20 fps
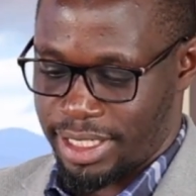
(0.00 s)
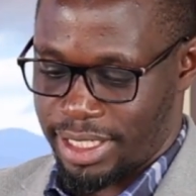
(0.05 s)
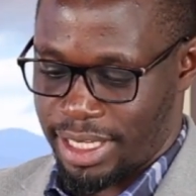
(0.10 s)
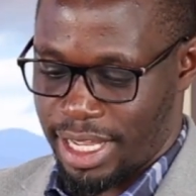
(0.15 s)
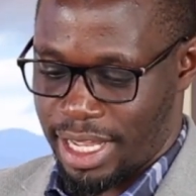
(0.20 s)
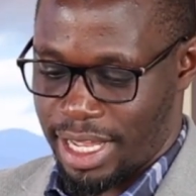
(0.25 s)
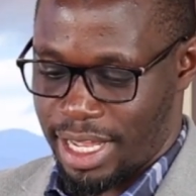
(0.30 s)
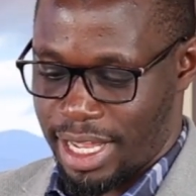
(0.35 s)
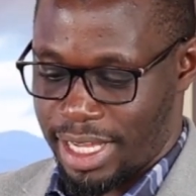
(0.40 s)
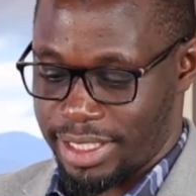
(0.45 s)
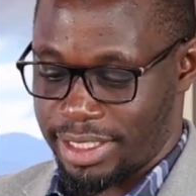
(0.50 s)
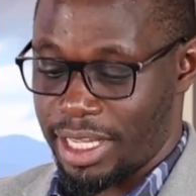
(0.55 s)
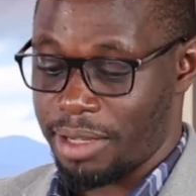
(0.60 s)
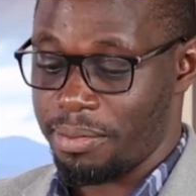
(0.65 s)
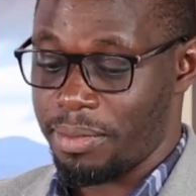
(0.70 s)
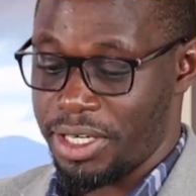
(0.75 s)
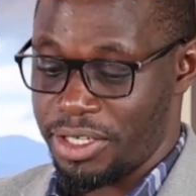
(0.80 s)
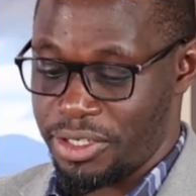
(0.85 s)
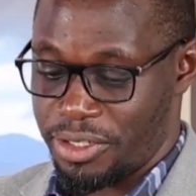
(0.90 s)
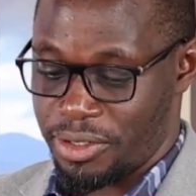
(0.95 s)
as I
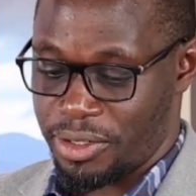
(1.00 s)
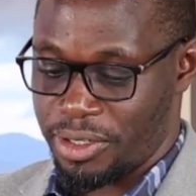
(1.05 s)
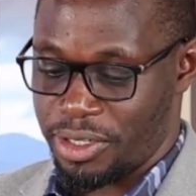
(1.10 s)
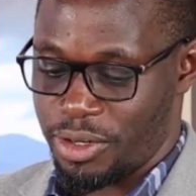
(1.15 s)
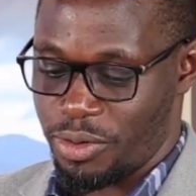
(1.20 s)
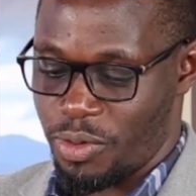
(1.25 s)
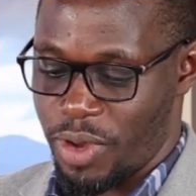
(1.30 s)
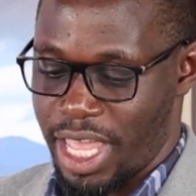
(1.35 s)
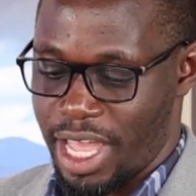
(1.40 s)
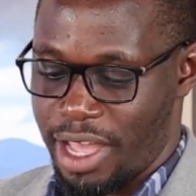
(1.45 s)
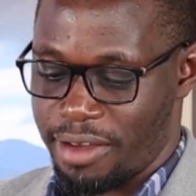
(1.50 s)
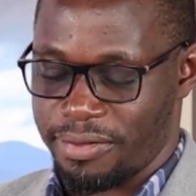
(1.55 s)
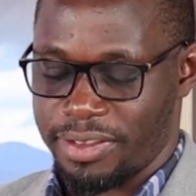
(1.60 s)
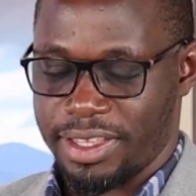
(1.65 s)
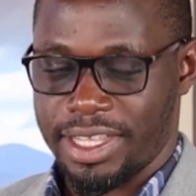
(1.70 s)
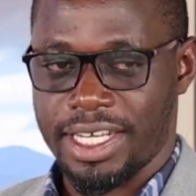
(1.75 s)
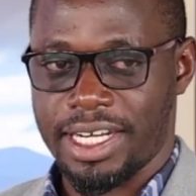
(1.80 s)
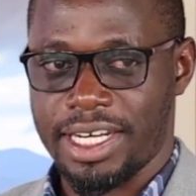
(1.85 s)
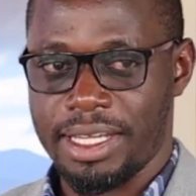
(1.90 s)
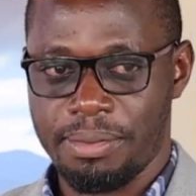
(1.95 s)
mentioned, we have
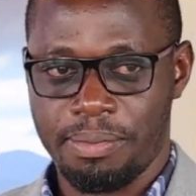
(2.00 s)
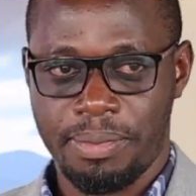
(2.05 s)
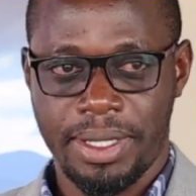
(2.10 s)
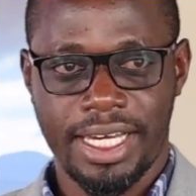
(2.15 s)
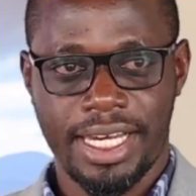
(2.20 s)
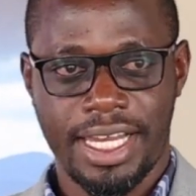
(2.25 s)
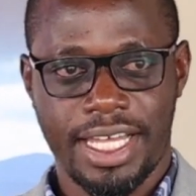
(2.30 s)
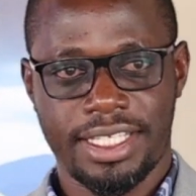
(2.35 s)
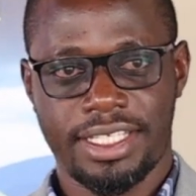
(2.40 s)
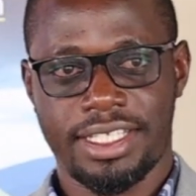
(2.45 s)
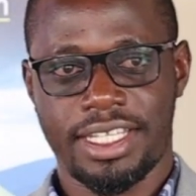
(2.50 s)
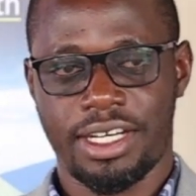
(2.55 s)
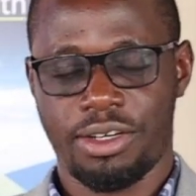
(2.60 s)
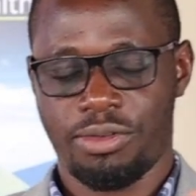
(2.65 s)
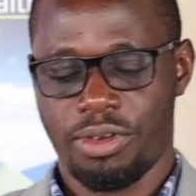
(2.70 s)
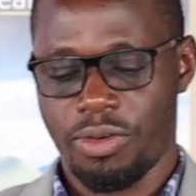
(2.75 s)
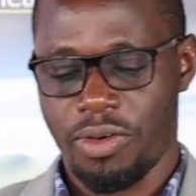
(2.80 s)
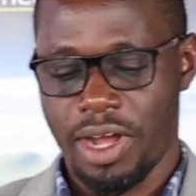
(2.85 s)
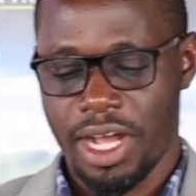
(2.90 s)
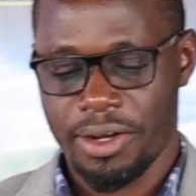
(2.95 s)
3 pillars that
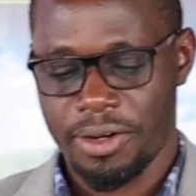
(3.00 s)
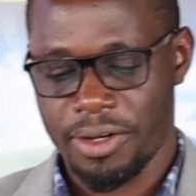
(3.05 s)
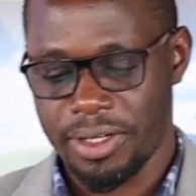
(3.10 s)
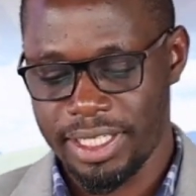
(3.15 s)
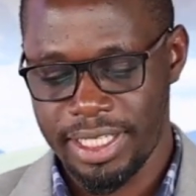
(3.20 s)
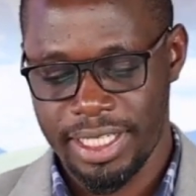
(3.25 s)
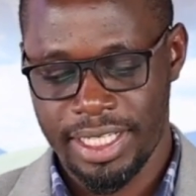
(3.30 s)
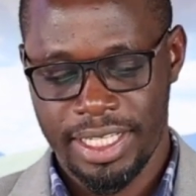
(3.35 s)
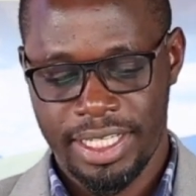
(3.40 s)
we work on: